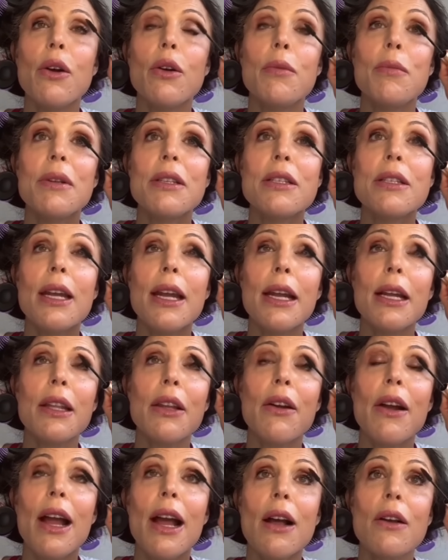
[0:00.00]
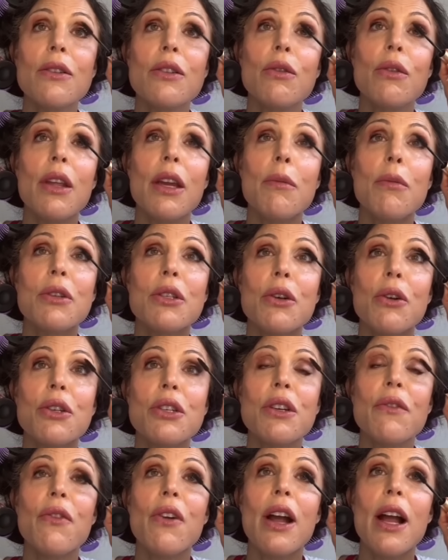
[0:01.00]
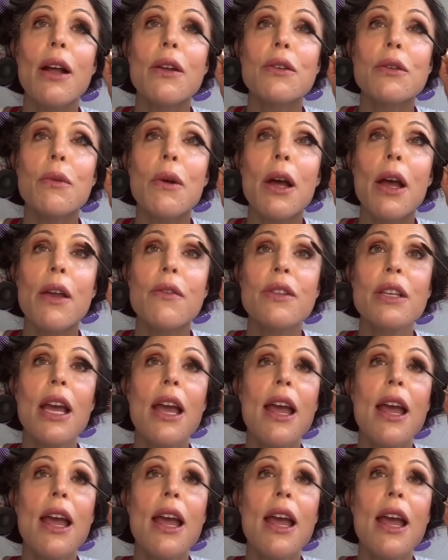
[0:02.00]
who had been staying at their house, who they were searching for housewives.